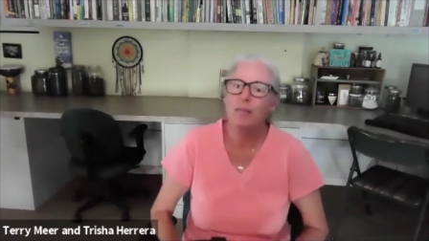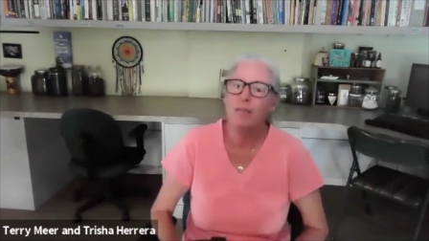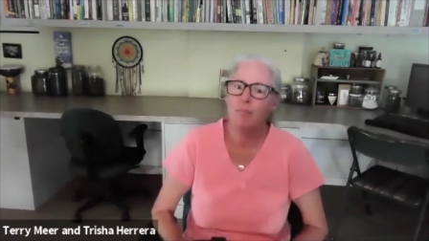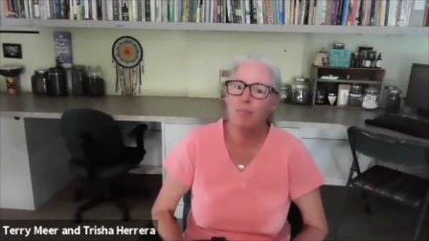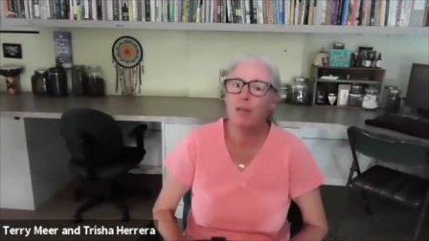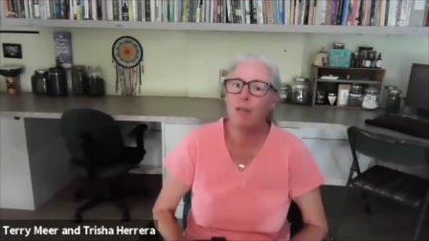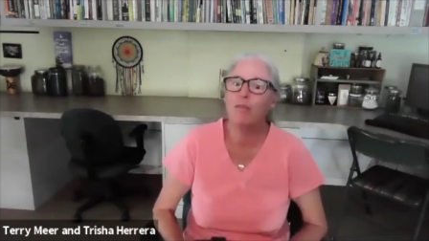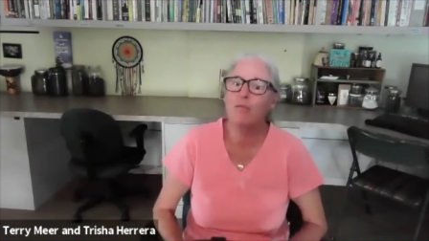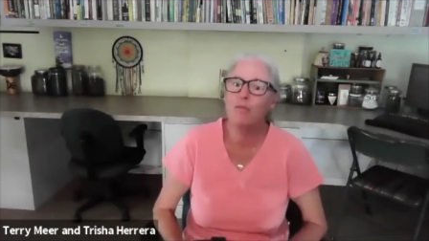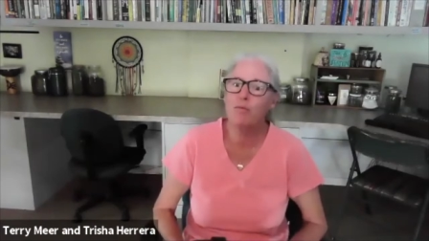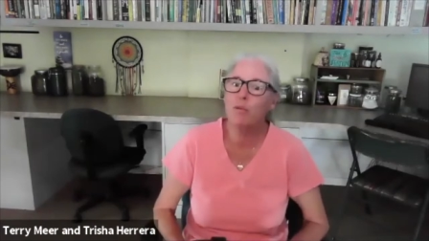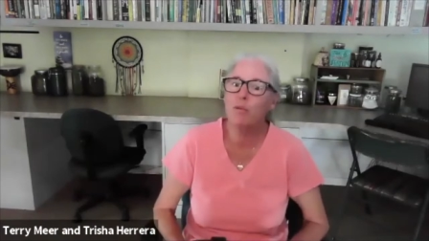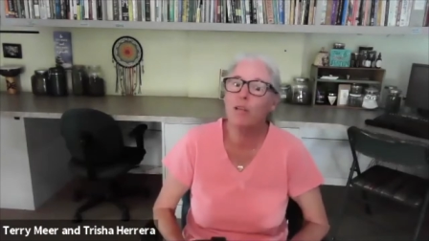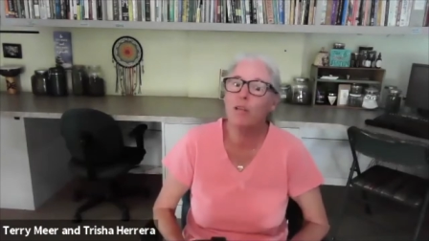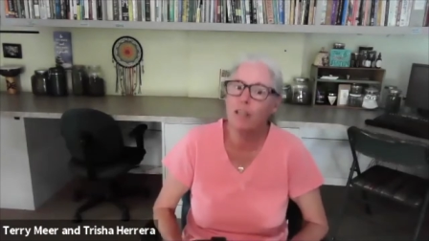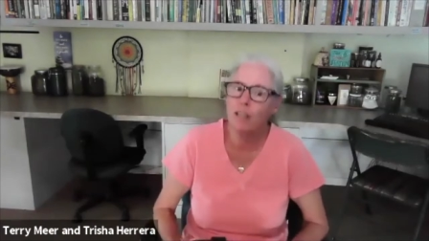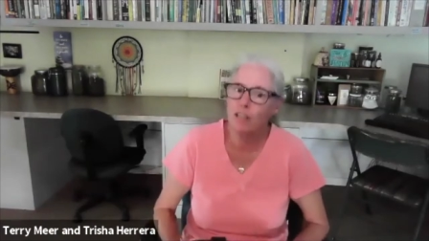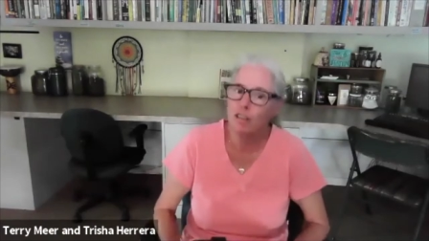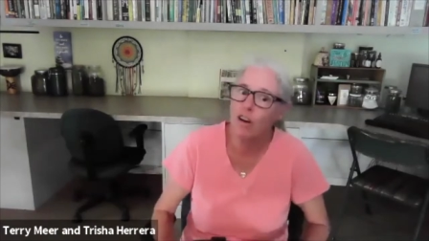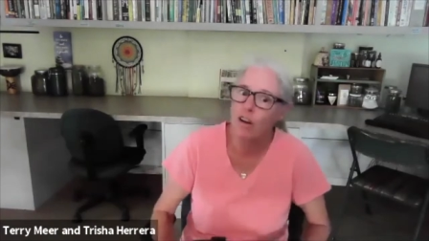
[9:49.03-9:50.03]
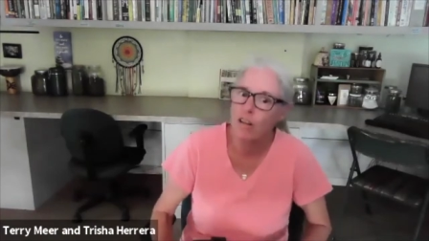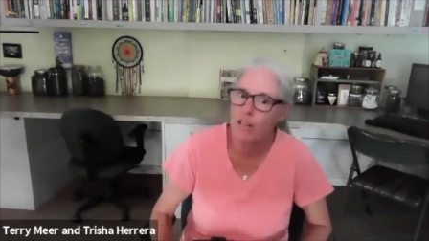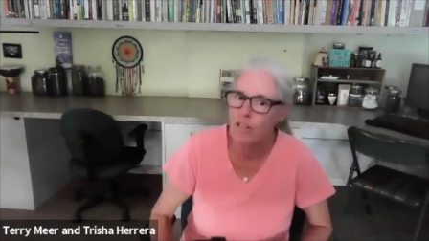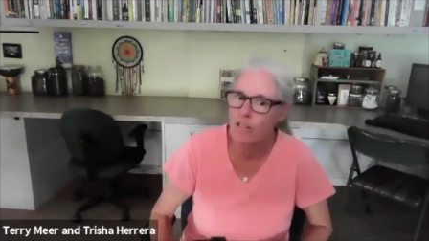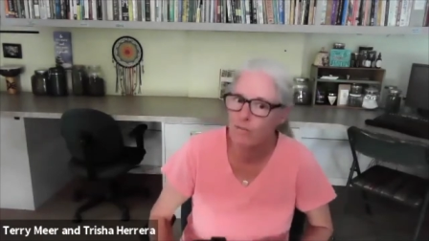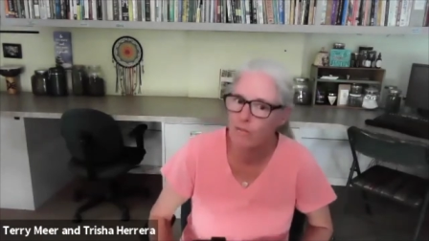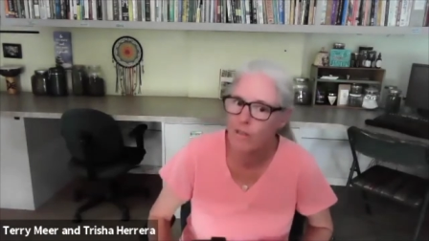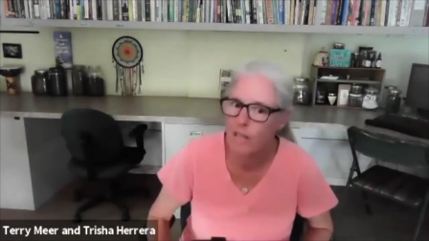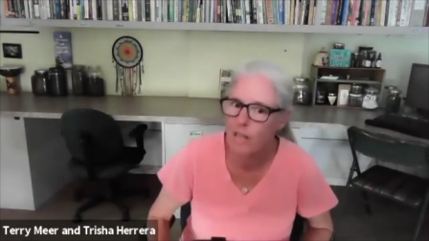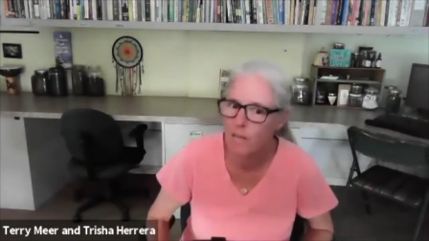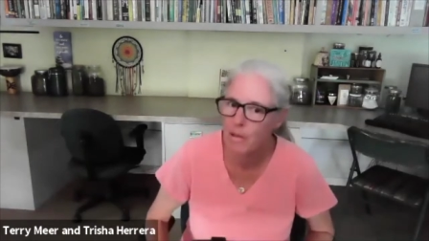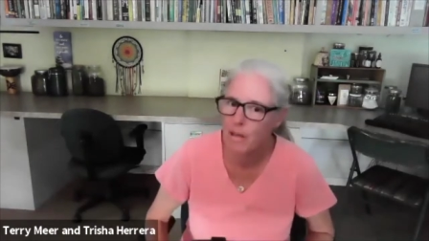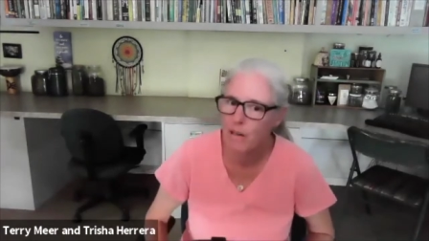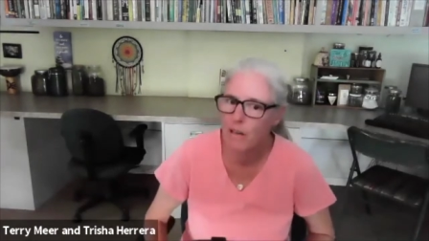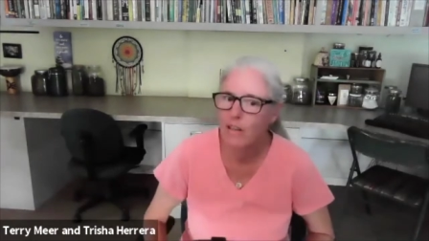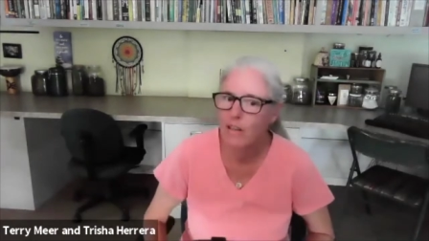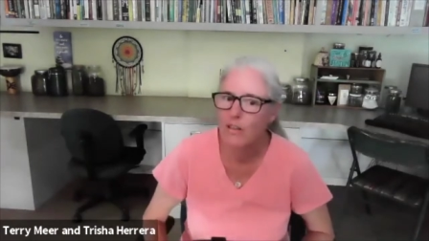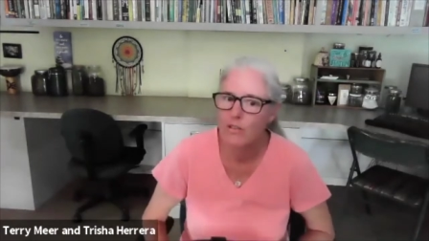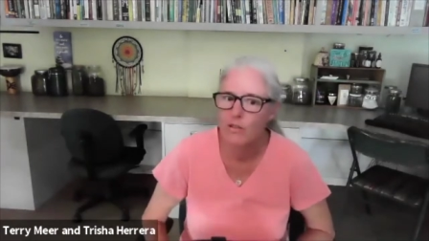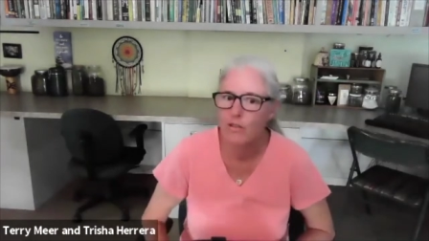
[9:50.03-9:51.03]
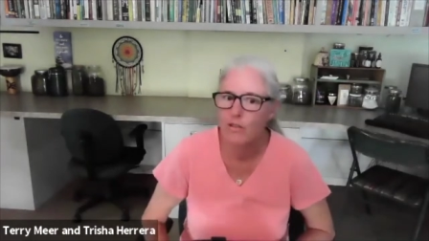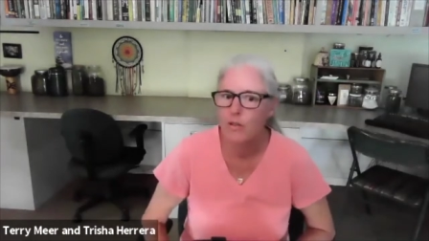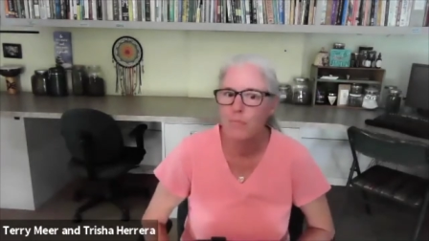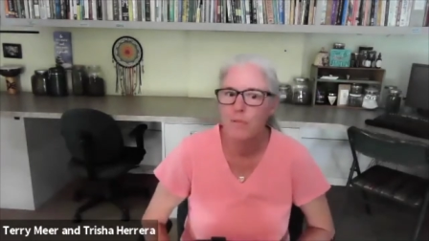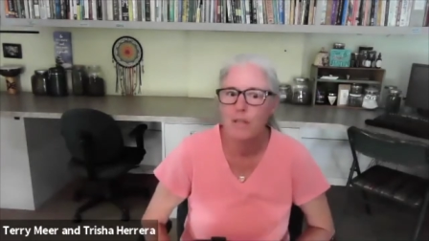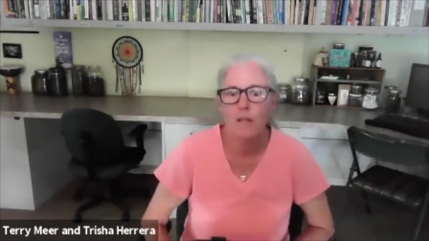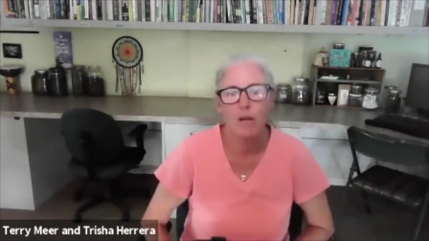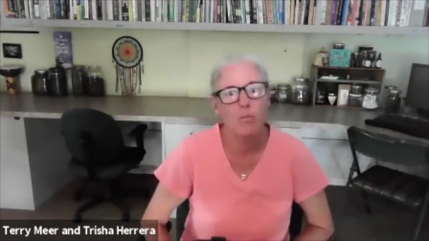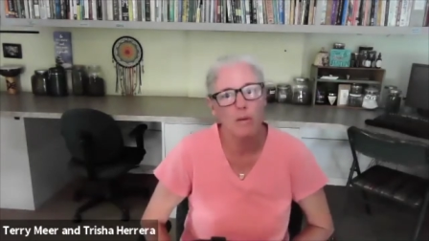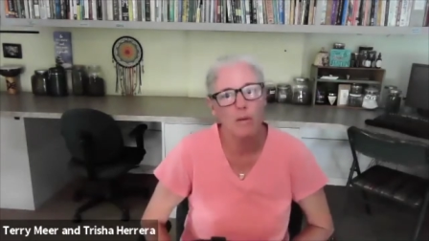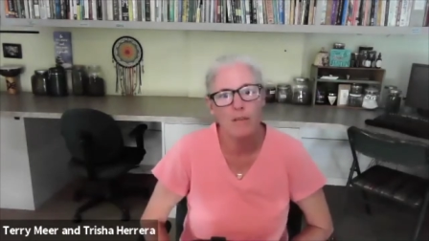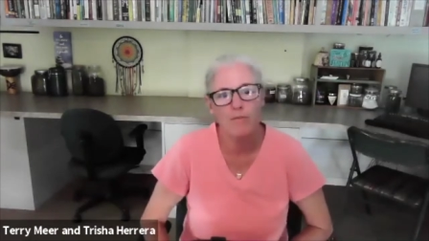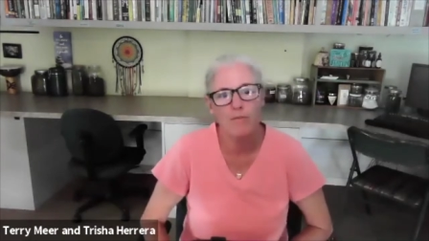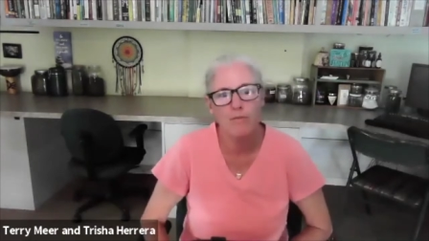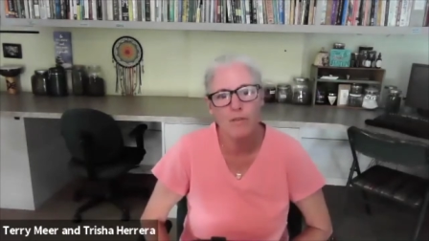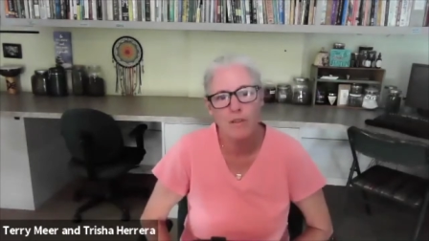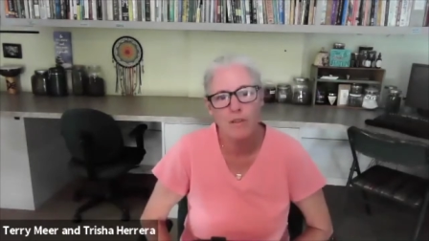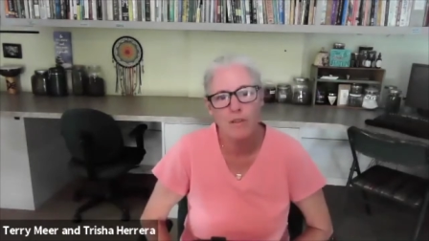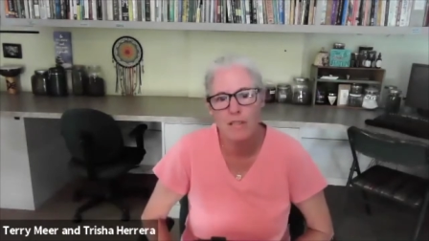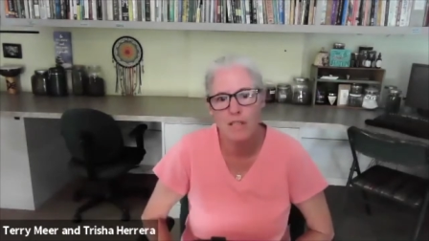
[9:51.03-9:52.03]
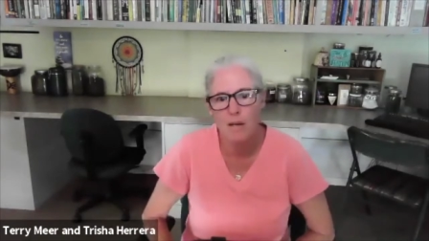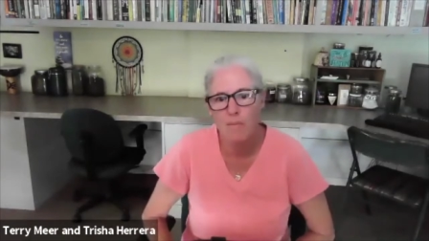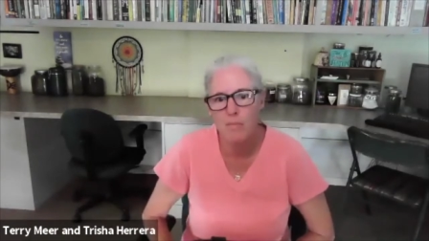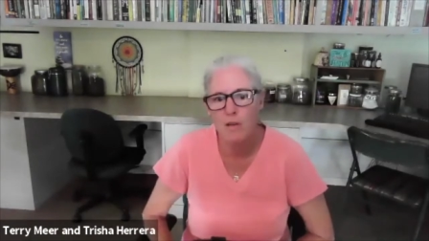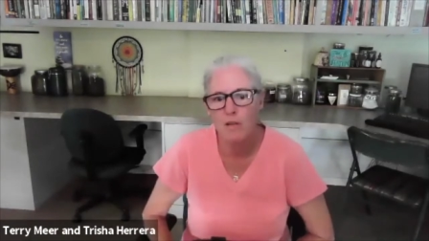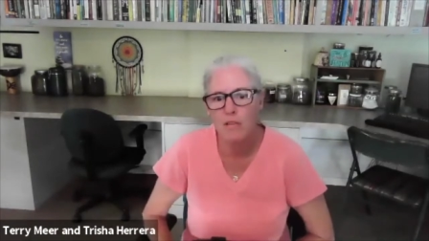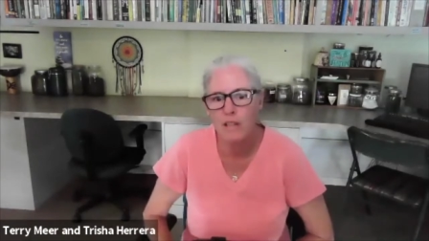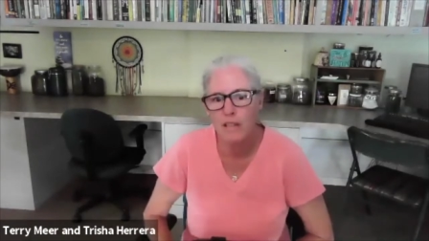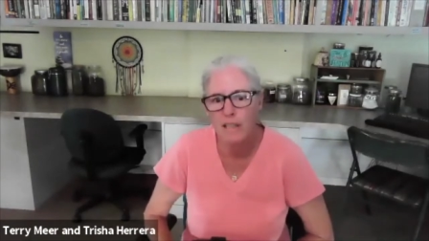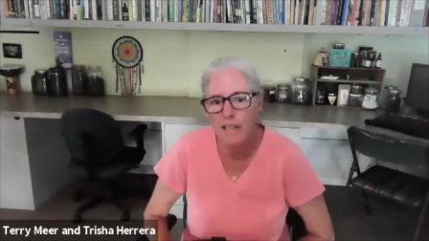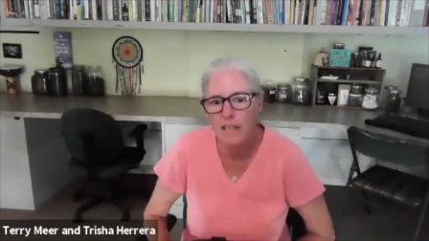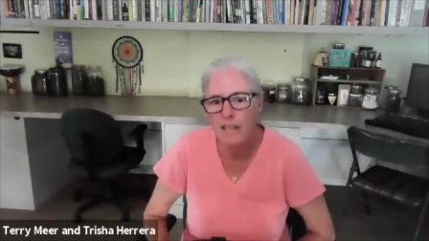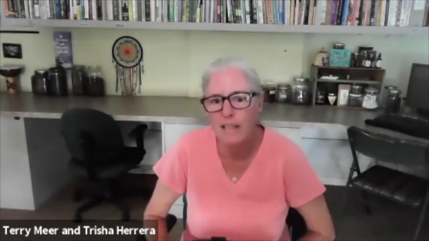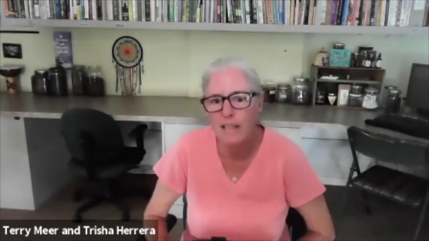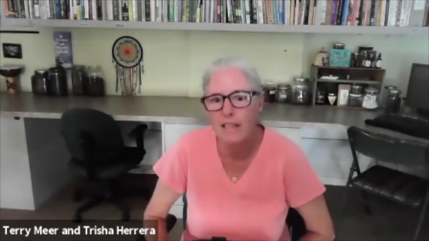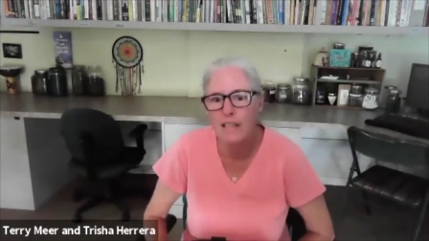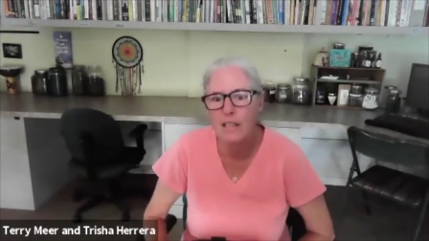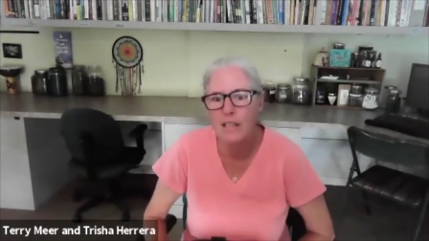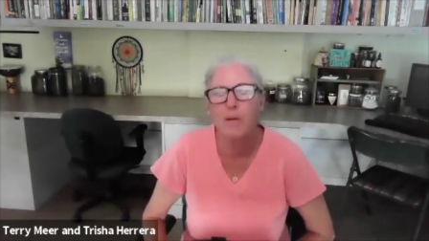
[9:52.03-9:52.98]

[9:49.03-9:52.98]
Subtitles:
but it was really a loss for the American troops and a win for the Seminole Indians,